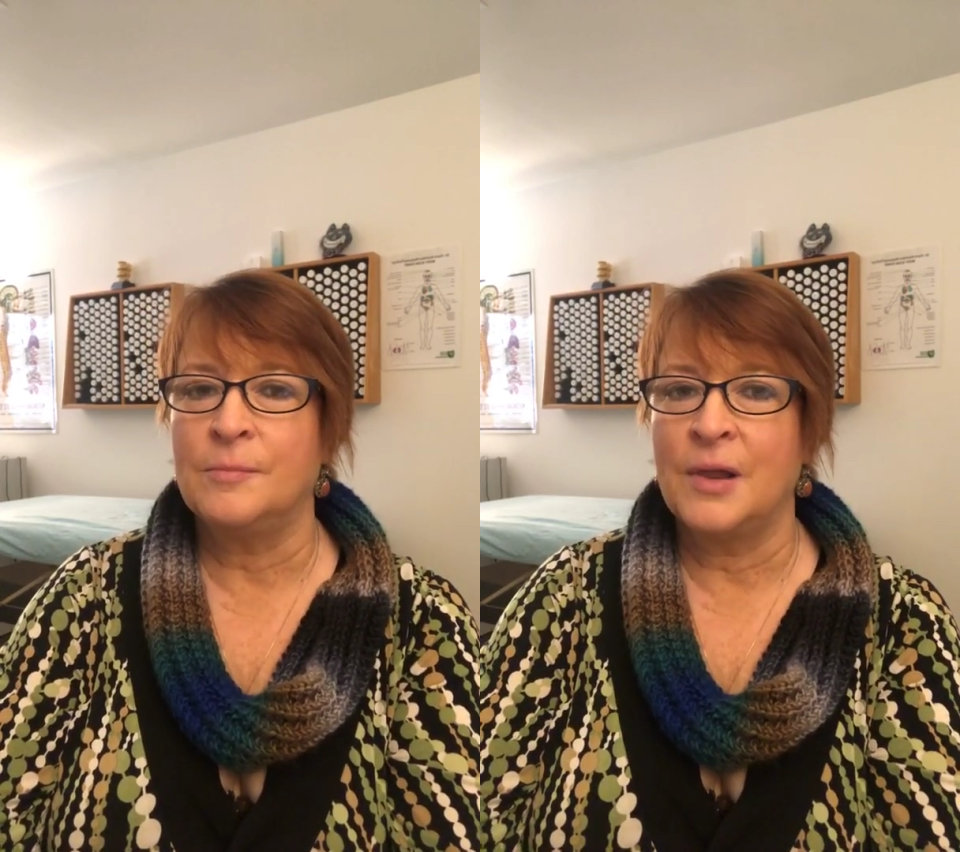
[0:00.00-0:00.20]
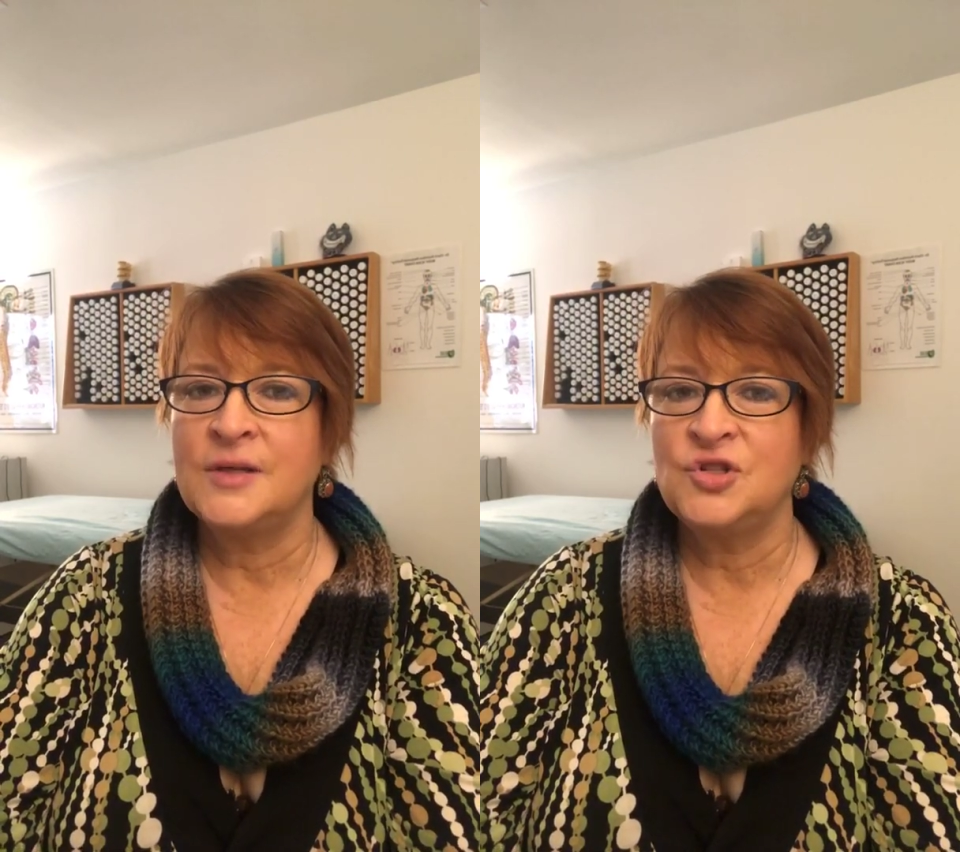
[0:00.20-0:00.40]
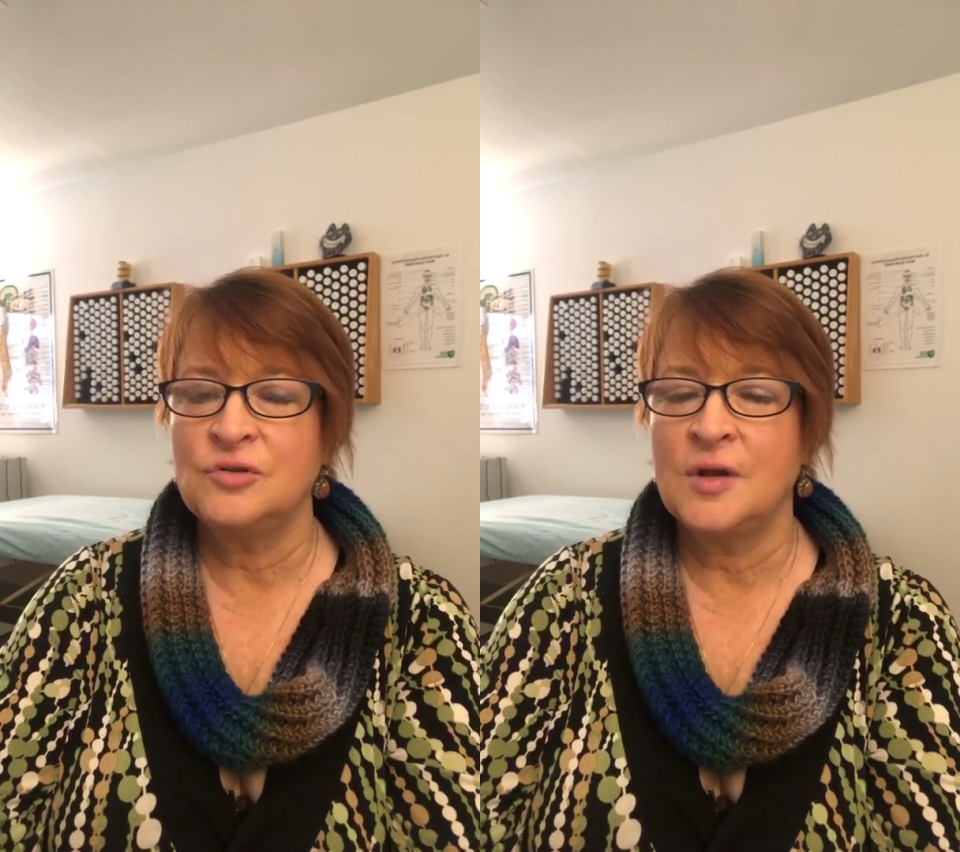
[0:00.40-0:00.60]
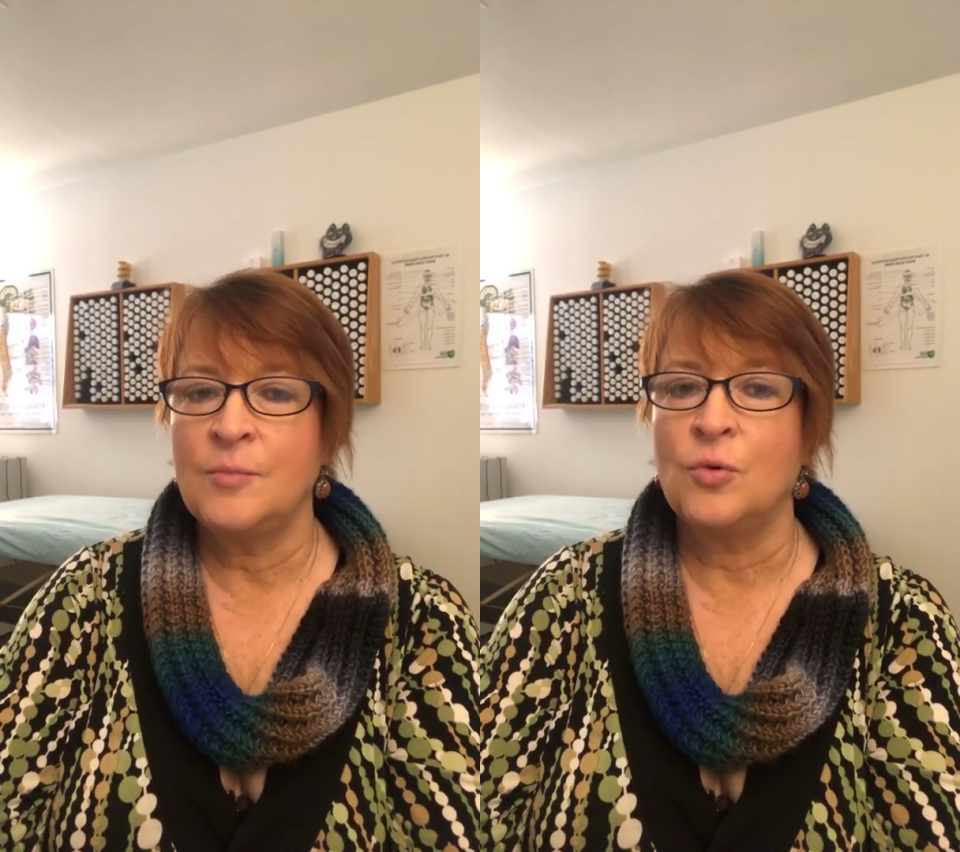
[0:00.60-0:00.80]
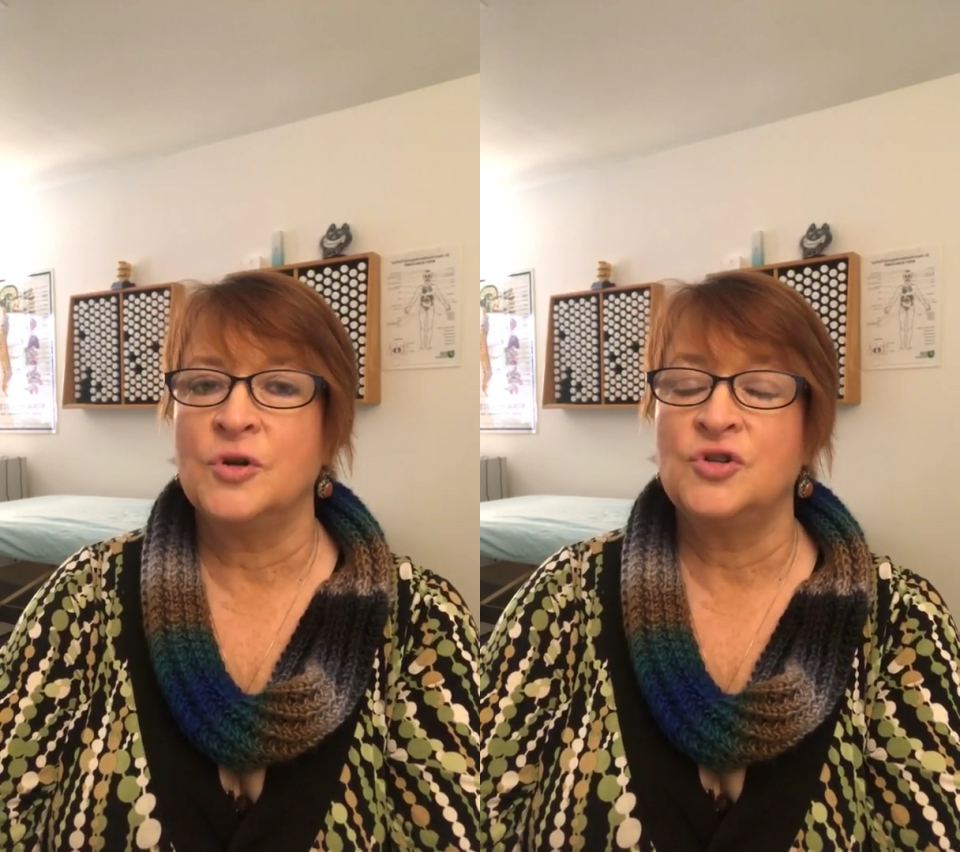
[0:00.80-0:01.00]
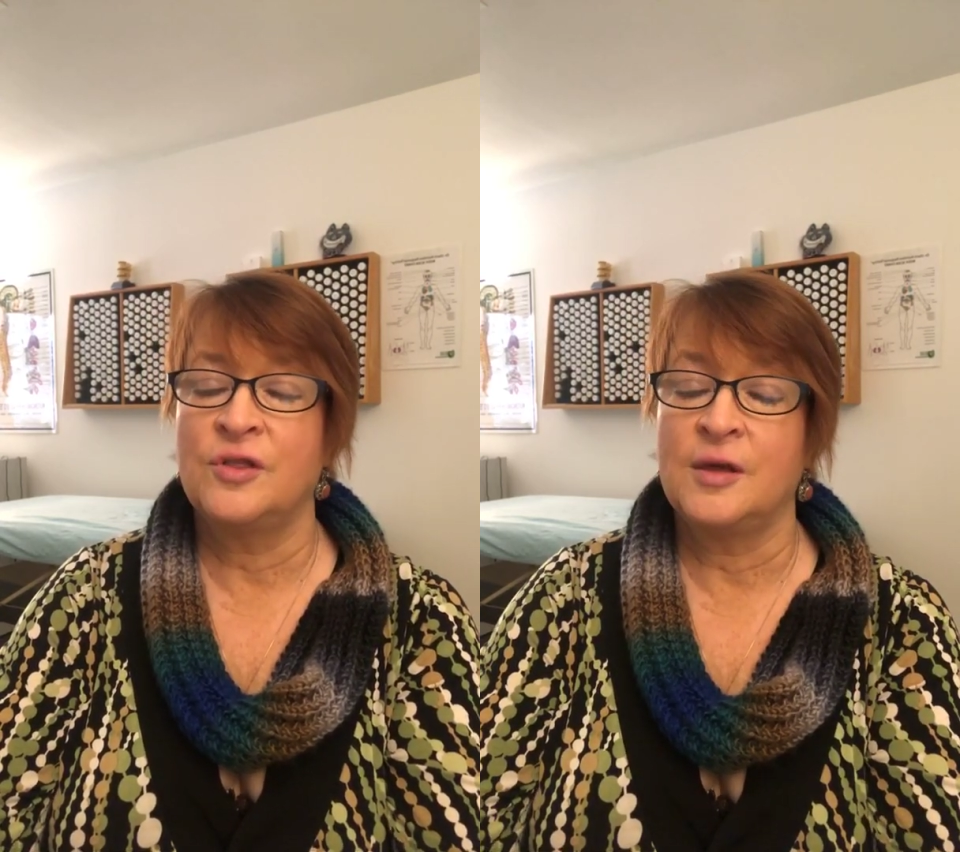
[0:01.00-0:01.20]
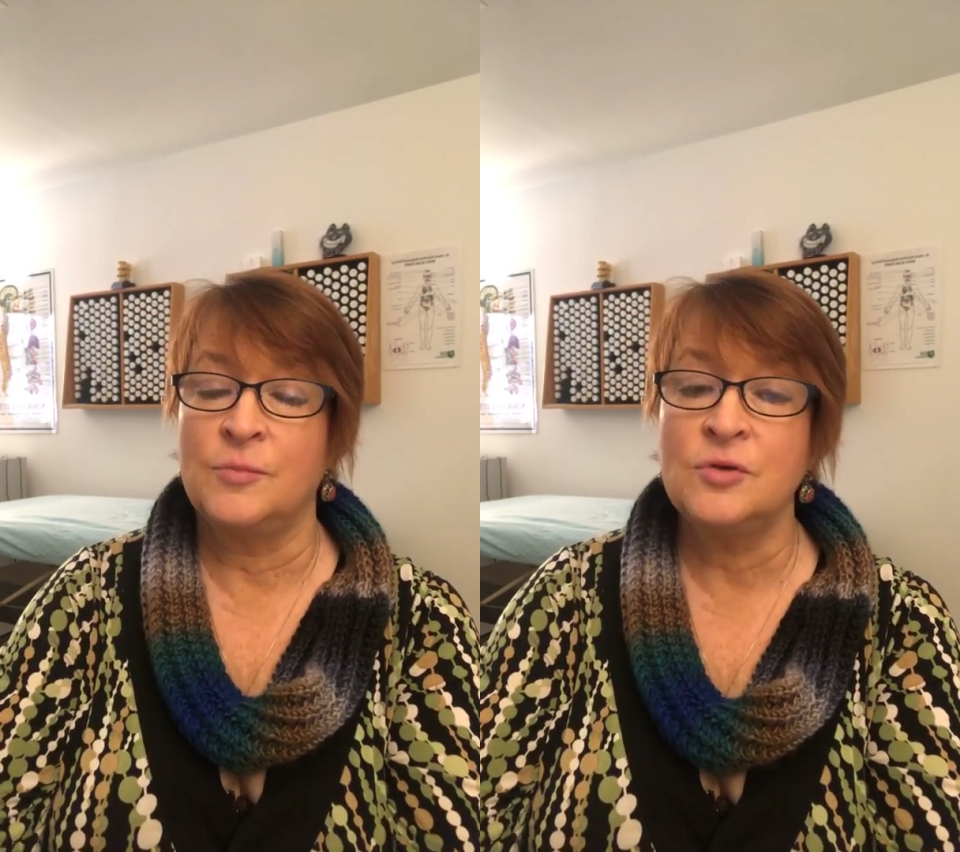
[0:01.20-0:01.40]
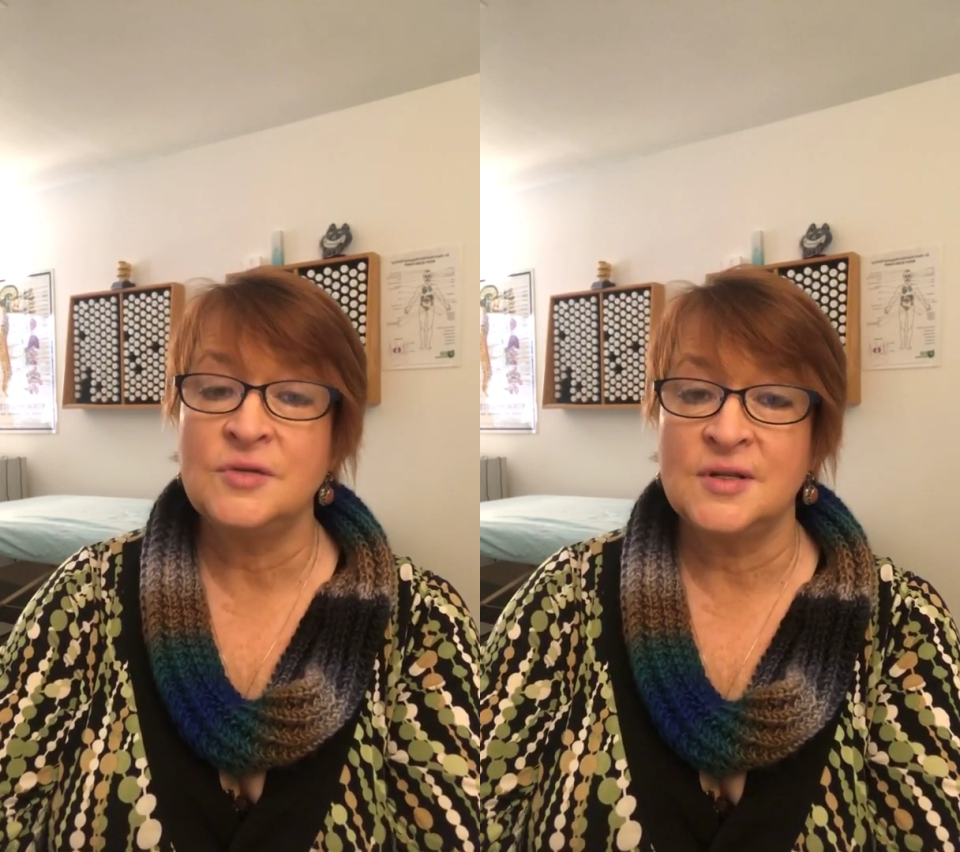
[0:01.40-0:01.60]
bloodstream or into the
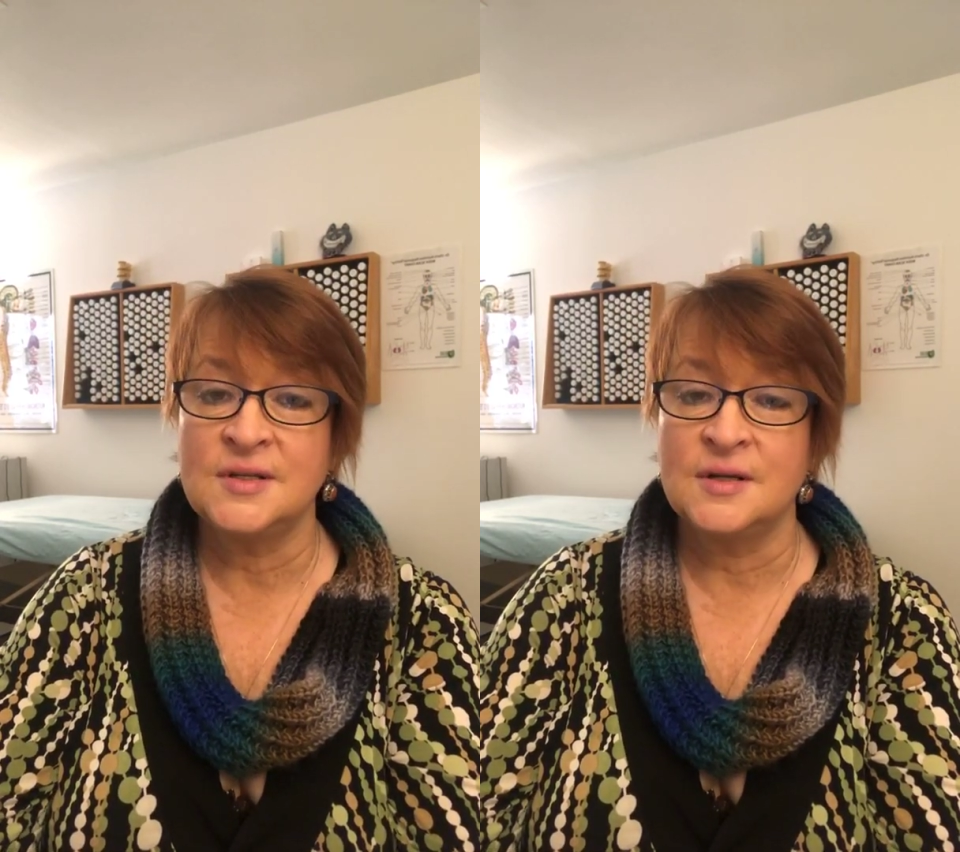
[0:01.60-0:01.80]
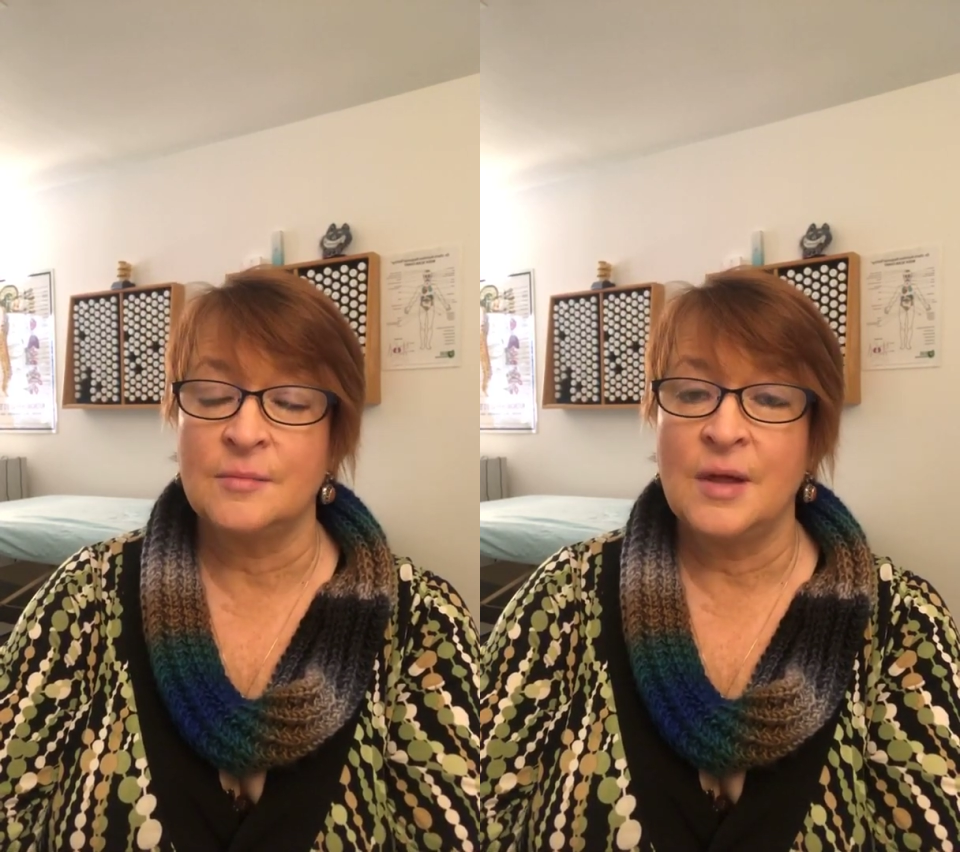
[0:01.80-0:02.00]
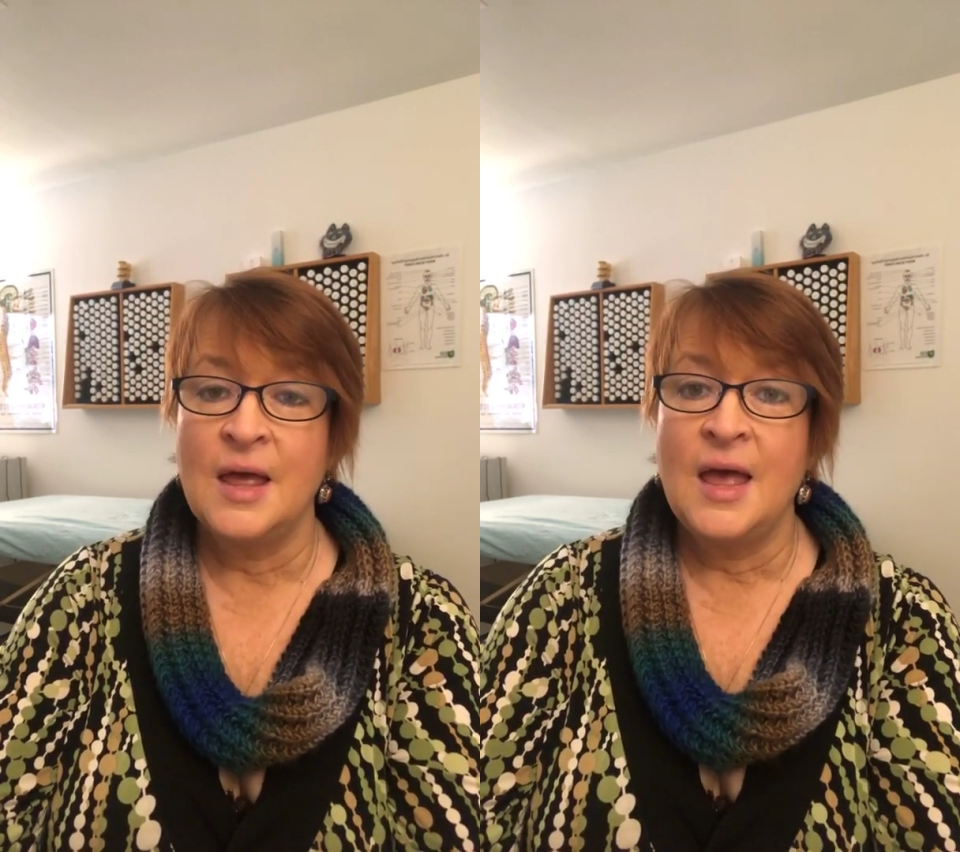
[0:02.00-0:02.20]
immune system,